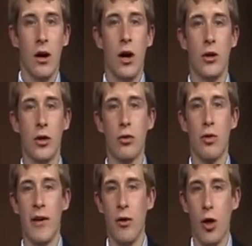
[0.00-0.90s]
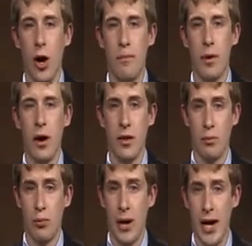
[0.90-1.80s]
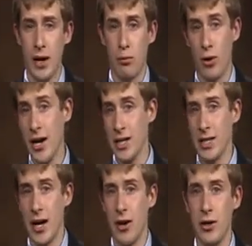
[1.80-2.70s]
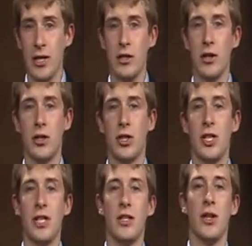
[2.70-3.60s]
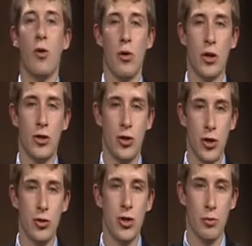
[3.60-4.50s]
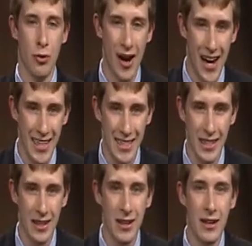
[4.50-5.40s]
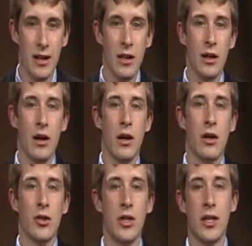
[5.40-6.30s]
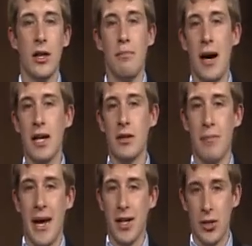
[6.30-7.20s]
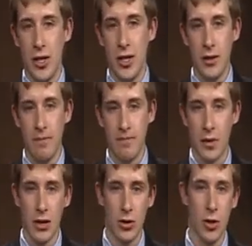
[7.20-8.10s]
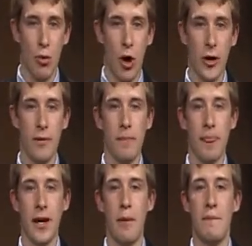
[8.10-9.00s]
Another level up on the prank scale is the cheesy orange juice surprise. Just get a box of mac and cheese, some water, and a